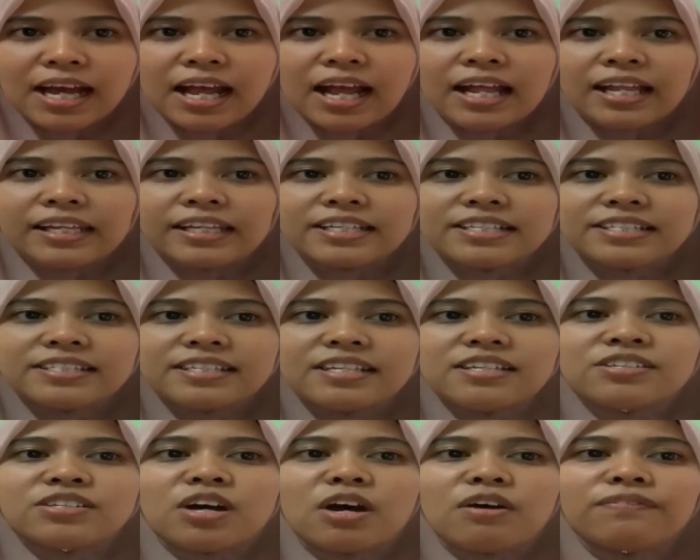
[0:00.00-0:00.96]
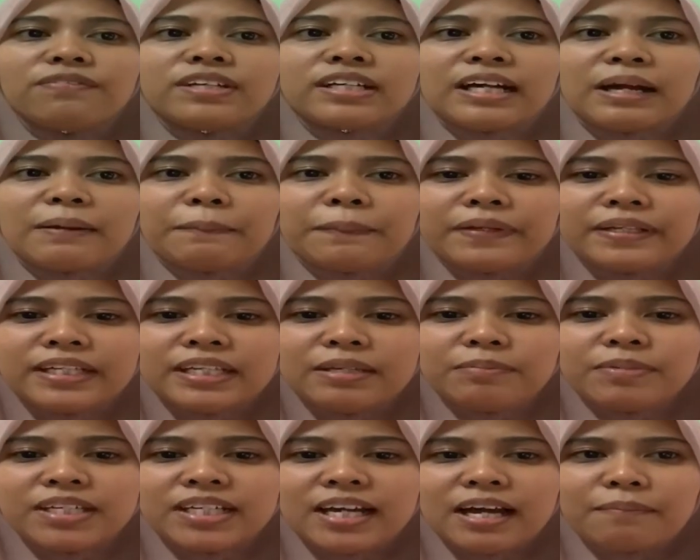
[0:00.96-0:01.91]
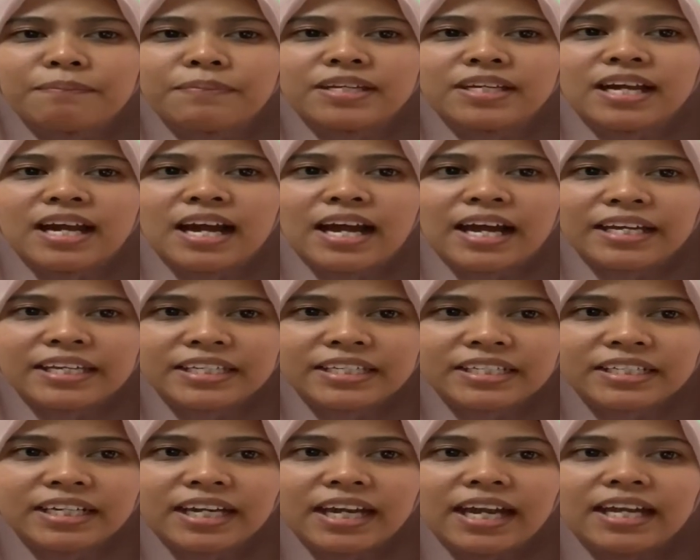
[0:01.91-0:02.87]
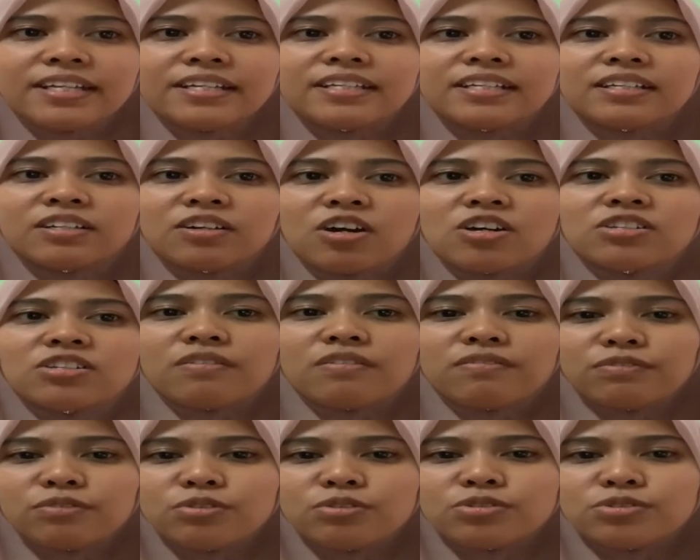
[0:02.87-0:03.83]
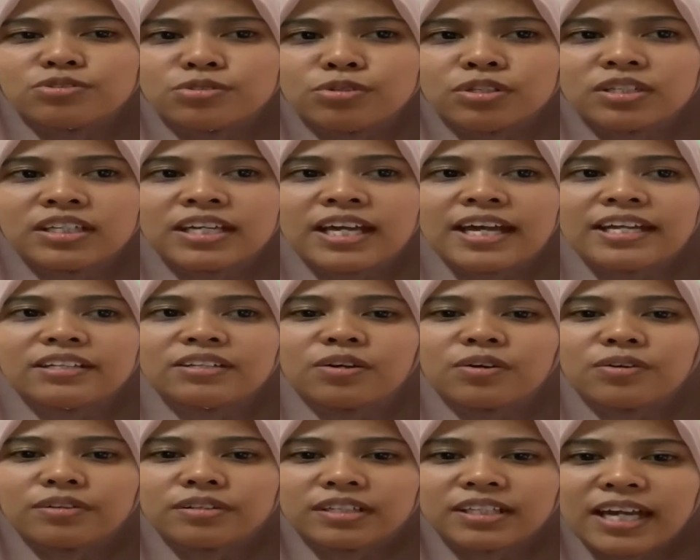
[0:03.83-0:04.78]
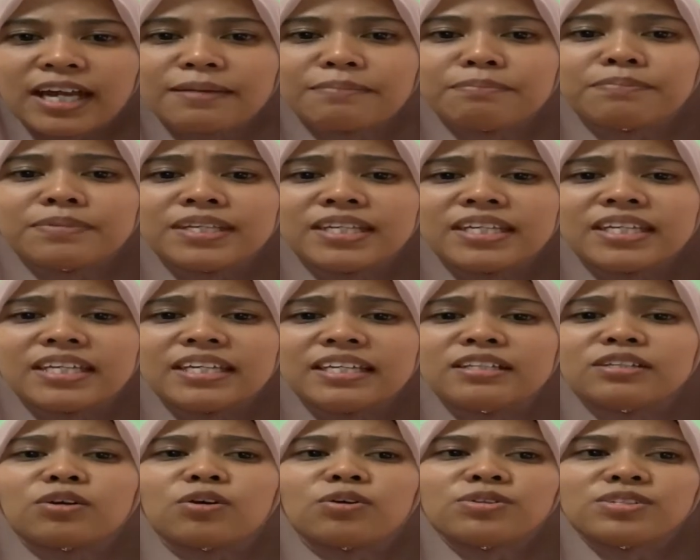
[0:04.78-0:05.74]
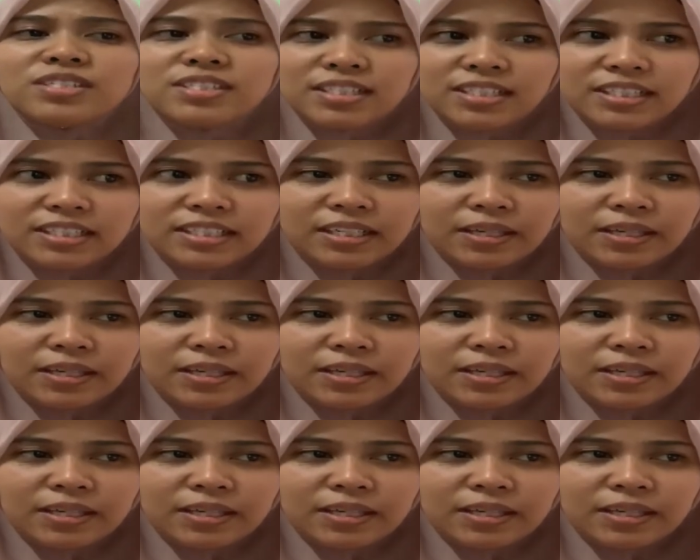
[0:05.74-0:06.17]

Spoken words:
The sales of the company becoming higher and the cost goods sold can be in constant.